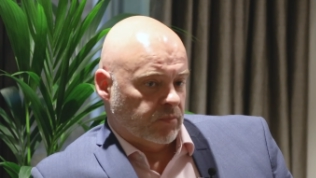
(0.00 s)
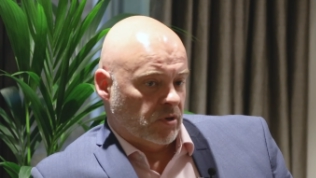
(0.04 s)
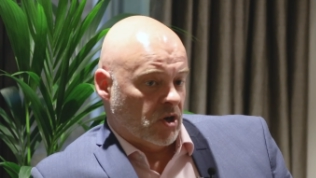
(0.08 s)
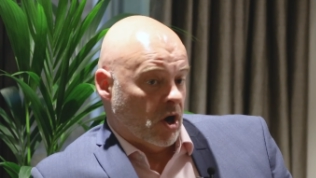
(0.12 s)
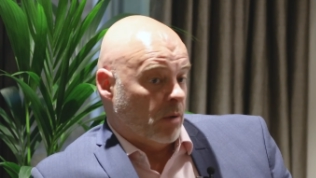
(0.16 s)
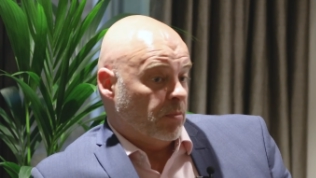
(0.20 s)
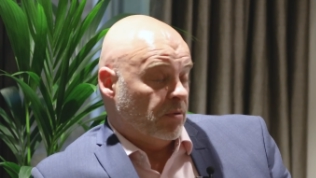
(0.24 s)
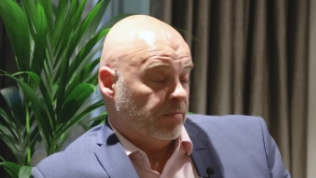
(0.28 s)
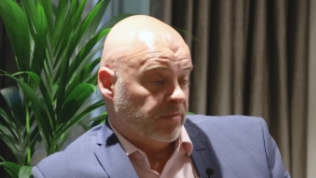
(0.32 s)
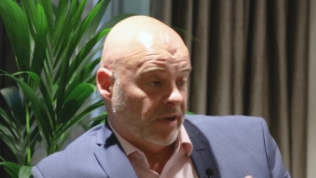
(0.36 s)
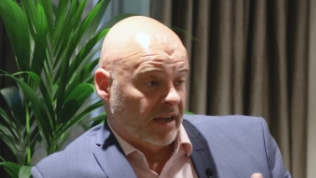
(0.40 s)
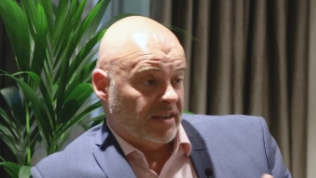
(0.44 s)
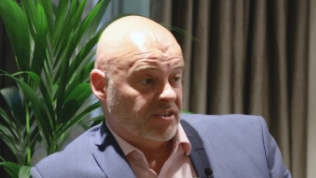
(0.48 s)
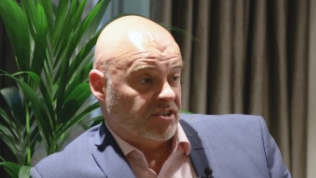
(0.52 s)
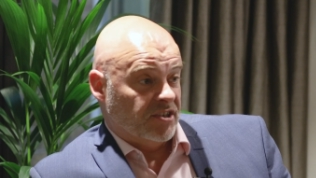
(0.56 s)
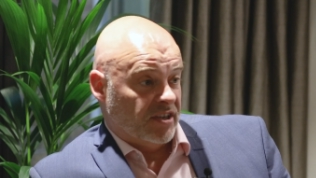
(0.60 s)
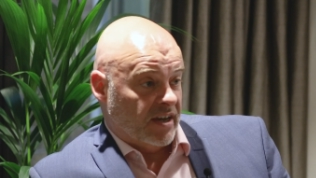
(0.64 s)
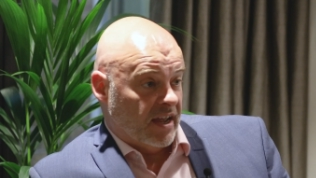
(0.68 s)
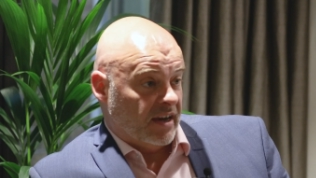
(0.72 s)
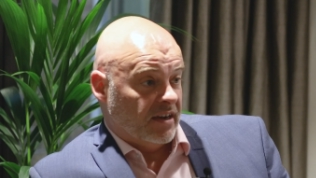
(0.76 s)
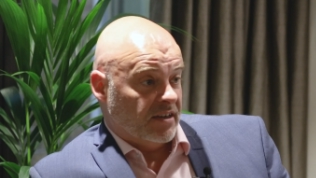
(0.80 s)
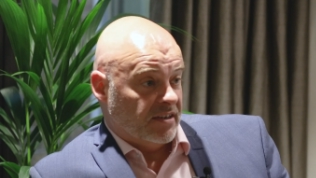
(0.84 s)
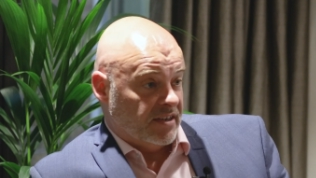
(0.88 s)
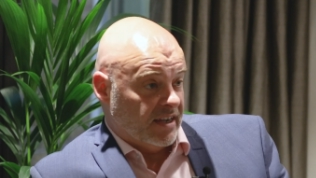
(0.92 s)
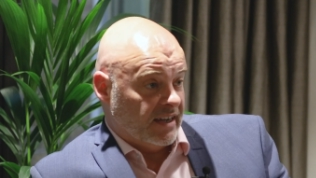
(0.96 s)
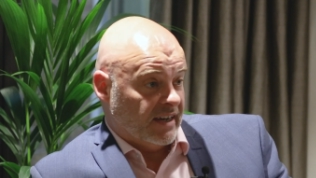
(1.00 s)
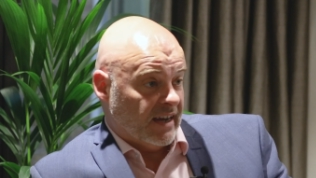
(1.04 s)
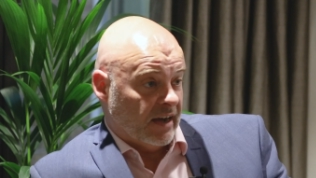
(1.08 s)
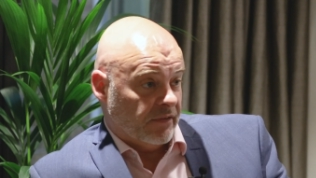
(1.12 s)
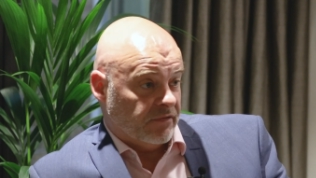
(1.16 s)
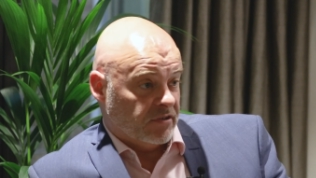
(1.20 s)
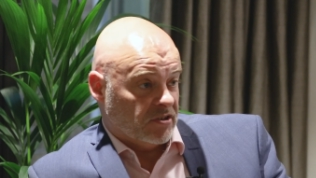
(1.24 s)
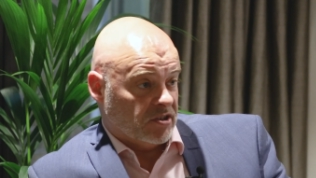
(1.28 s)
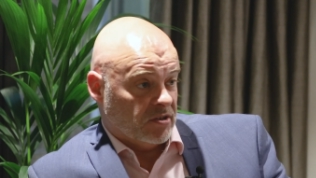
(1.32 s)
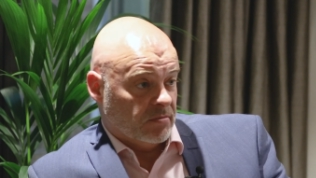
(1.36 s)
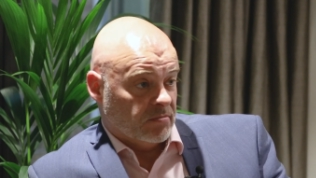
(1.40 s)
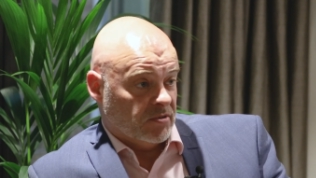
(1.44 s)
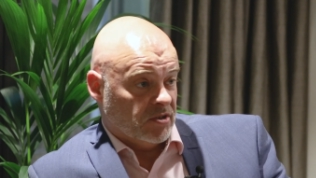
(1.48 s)
commonplace in L&D now
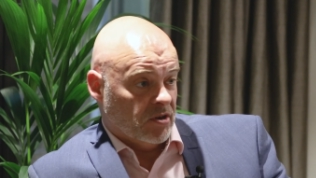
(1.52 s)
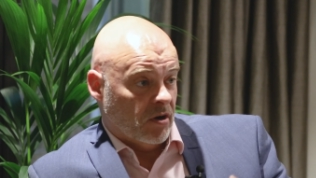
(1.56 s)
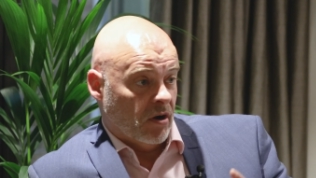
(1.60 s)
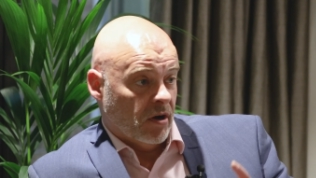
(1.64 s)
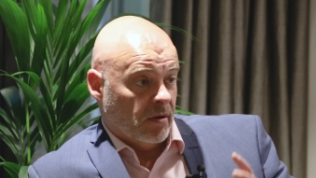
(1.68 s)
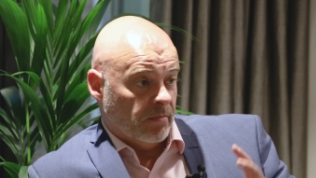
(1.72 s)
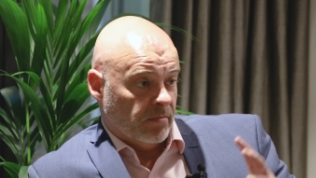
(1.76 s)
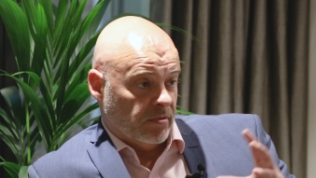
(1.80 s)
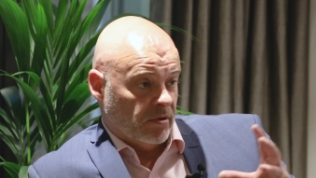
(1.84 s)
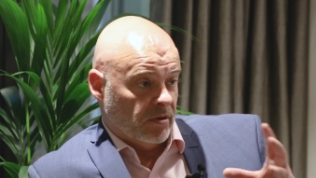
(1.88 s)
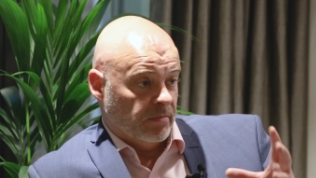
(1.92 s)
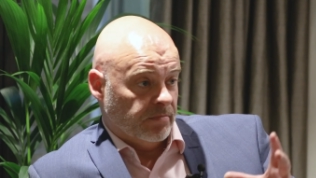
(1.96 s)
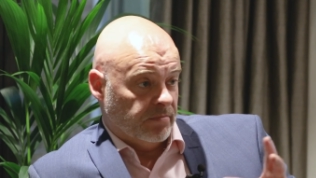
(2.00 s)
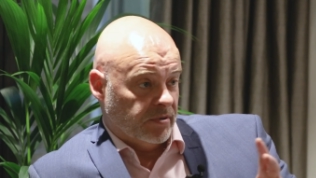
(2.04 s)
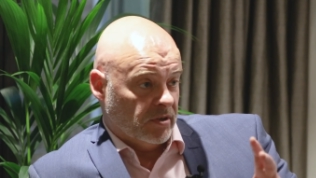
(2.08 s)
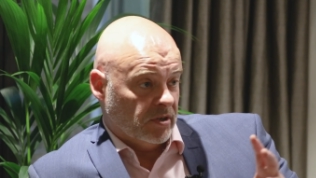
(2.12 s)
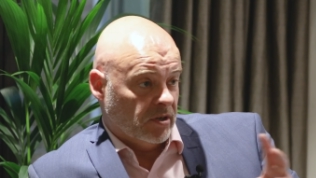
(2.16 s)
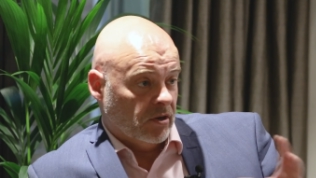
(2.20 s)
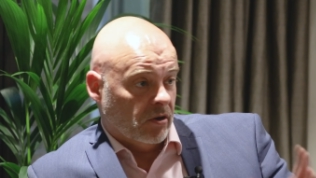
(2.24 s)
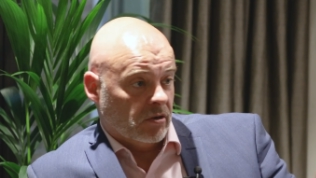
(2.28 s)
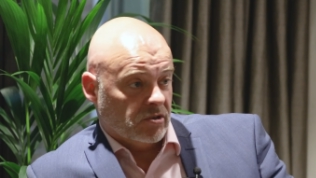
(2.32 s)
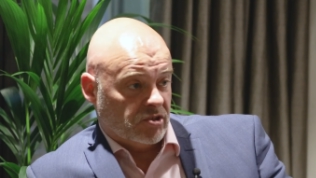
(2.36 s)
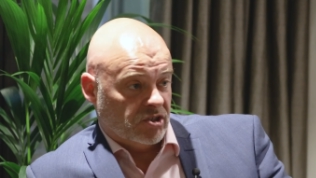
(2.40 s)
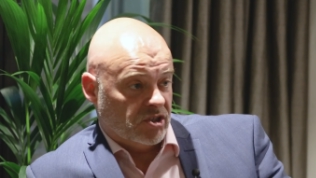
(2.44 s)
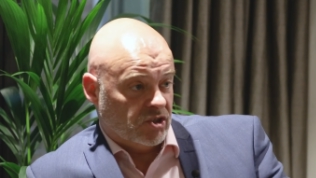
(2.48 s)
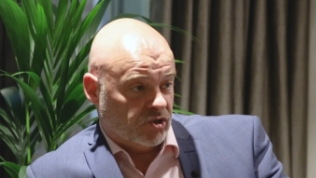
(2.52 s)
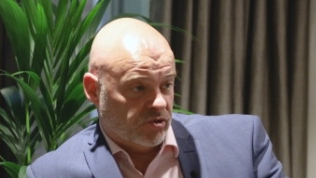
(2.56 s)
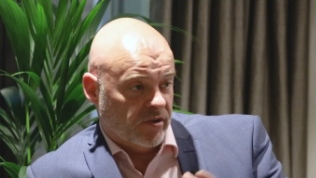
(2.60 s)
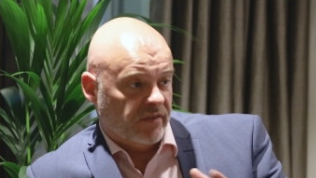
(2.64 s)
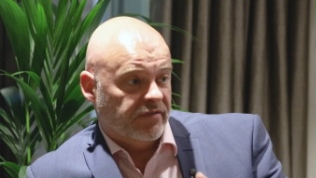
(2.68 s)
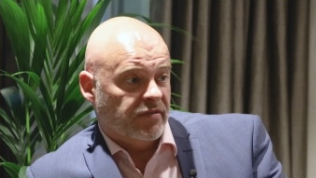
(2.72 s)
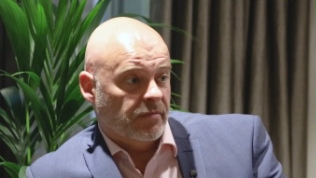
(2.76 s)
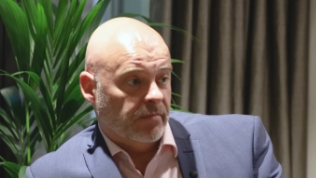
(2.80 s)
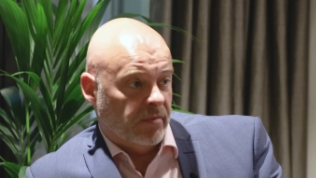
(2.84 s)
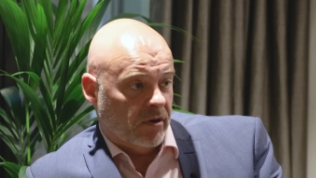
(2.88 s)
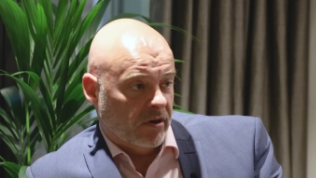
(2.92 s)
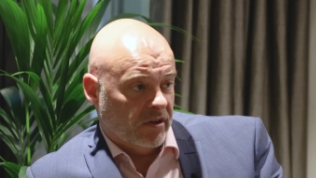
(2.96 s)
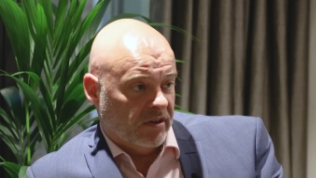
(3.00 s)
for some time, but largely
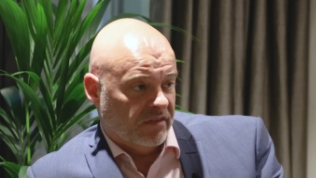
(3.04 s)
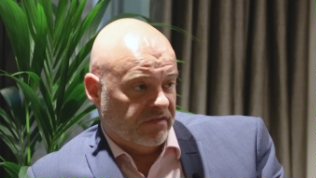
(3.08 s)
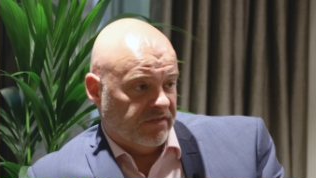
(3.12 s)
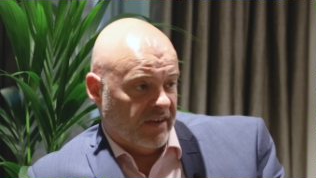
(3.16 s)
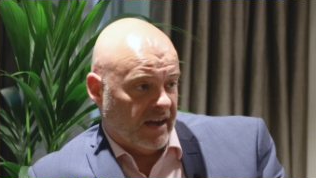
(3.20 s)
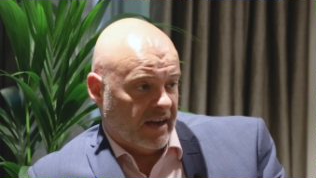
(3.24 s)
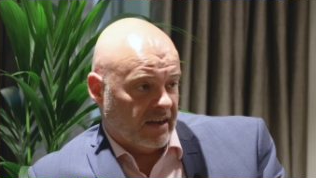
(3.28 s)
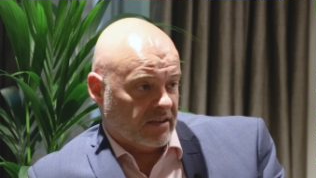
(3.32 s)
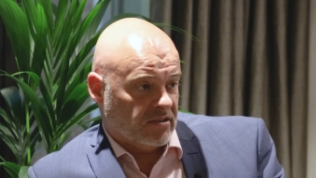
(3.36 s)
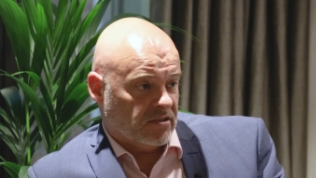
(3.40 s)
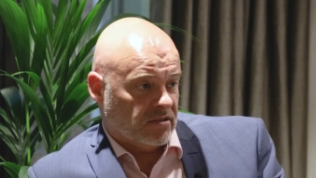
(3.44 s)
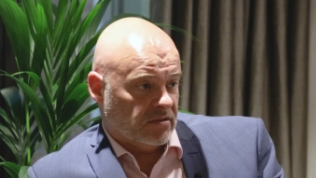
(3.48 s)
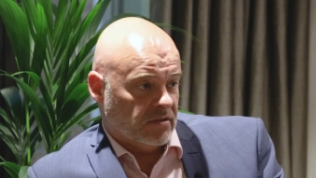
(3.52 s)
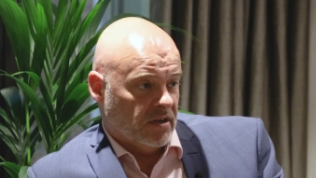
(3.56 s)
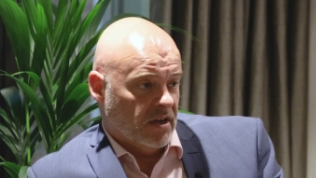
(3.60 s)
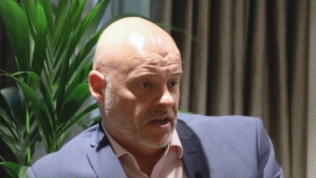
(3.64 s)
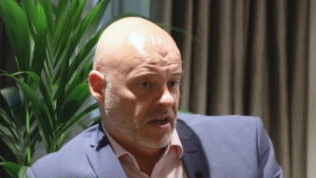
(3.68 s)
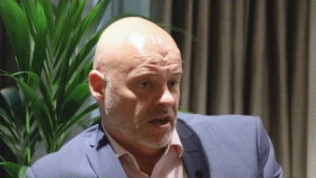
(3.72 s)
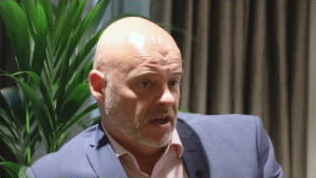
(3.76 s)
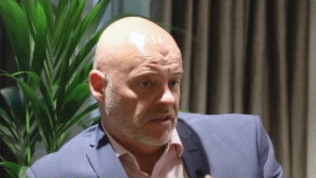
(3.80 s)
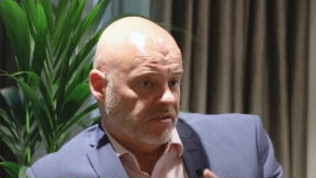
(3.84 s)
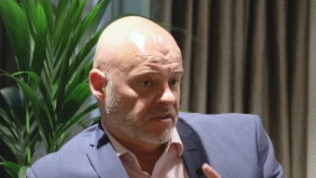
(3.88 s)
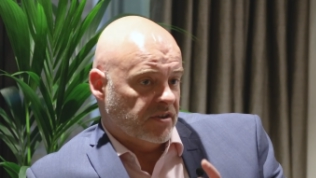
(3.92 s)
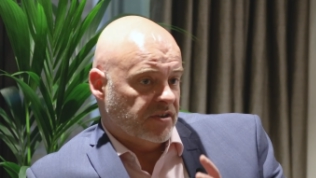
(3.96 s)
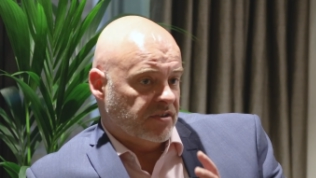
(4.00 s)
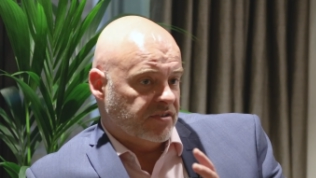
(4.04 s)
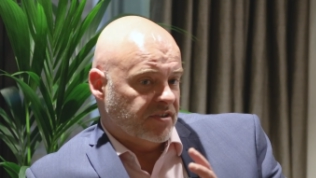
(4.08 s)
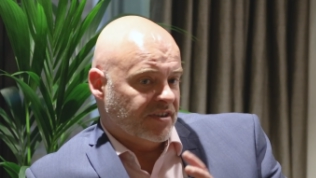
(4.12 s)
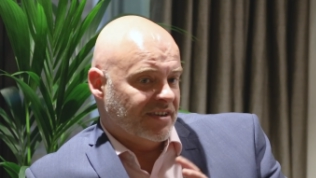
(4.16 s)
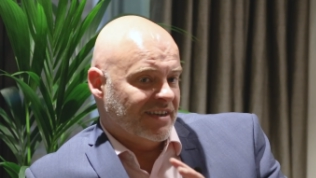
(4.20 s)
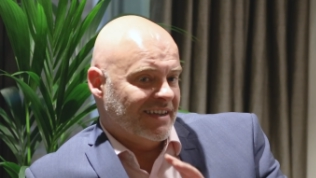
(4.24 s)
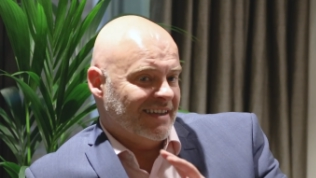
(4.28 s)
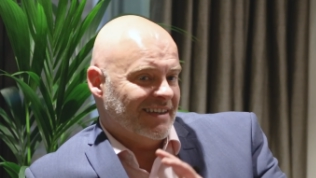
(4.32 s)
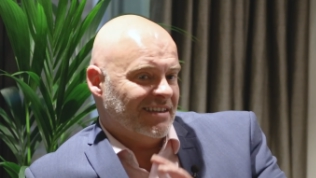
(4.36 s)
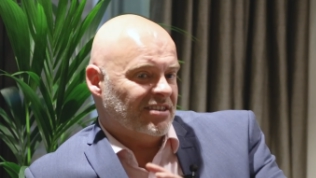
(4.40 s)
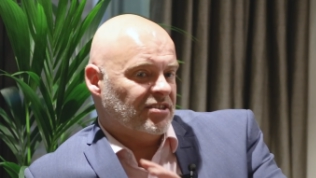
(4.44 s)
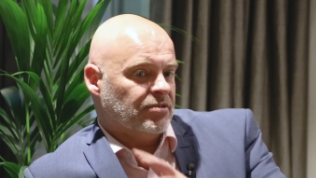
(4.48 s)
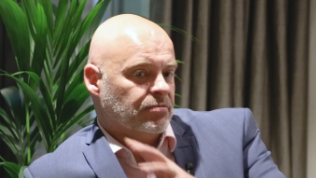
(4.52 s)
driven by the fact that the
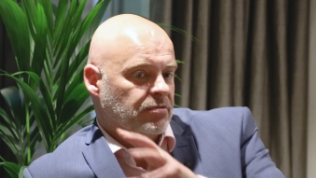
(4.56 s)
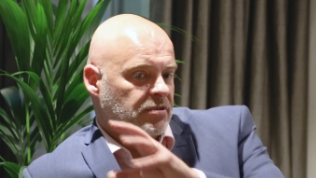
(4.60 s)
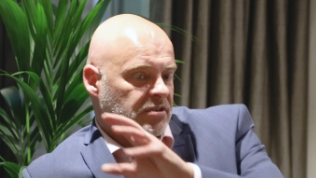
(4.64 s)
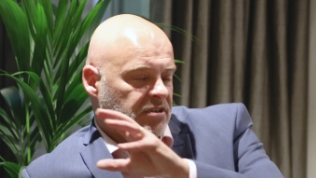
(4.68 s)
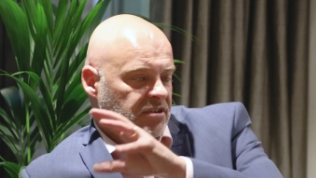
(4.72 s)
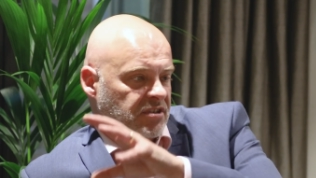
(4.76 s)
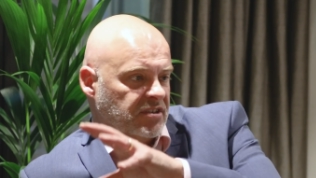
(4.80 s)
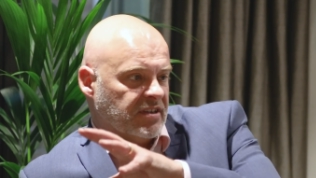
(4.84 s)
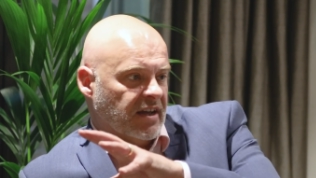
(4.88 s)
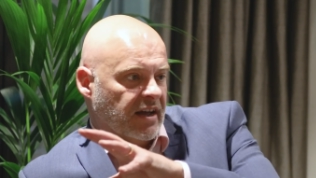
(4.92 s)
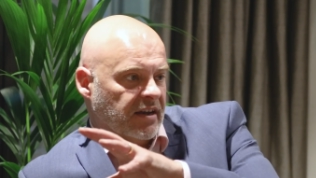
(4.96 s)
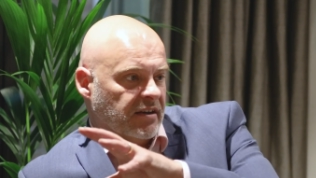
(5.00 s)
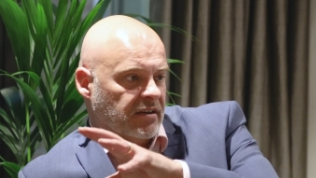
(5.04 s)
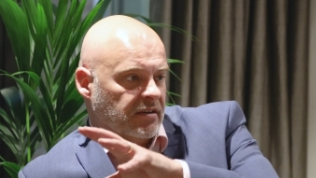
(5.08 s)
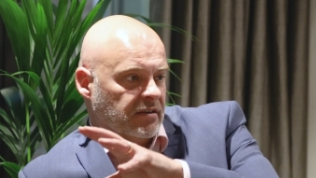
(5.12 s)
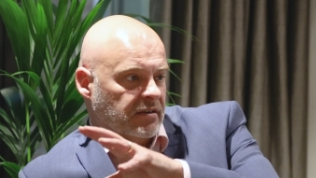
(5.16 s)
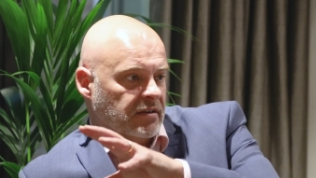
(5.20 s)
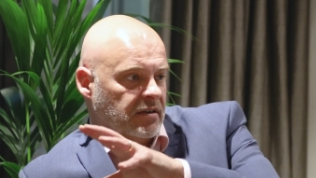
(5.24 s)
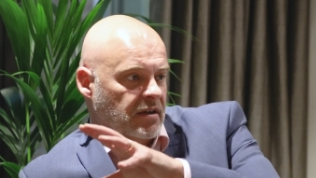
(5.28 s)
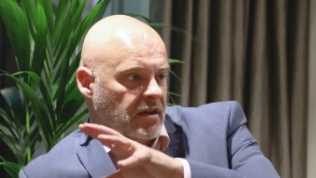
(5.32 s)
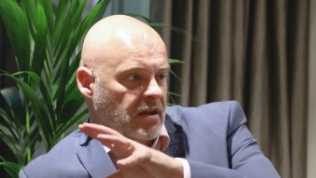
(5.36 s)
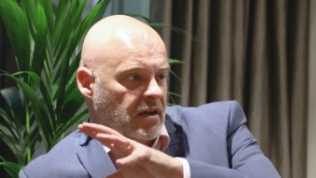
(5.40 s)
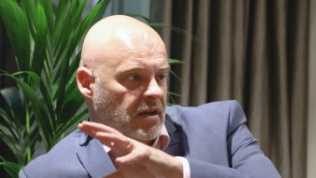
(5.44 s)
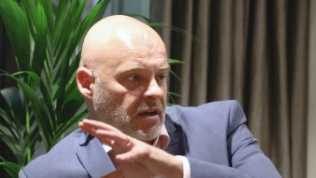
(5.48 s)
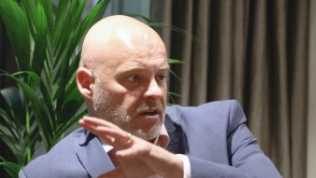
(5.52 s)
need to understand